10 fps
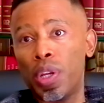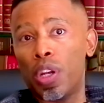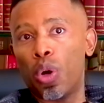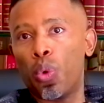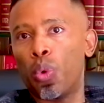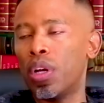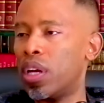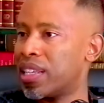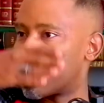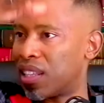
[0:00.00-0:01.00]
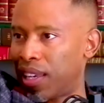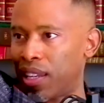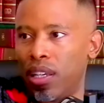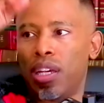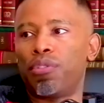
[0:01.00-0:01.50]
we know it's a
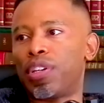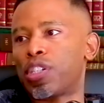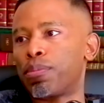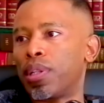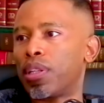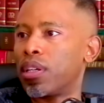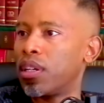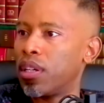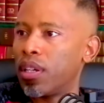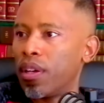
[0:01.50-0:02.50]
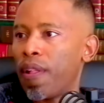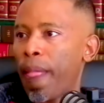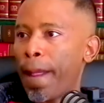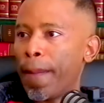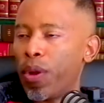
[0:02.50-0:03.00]
10 year investment. Yeah.
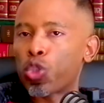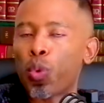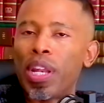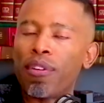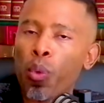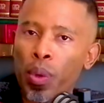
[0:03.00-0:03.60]
You know, so whenever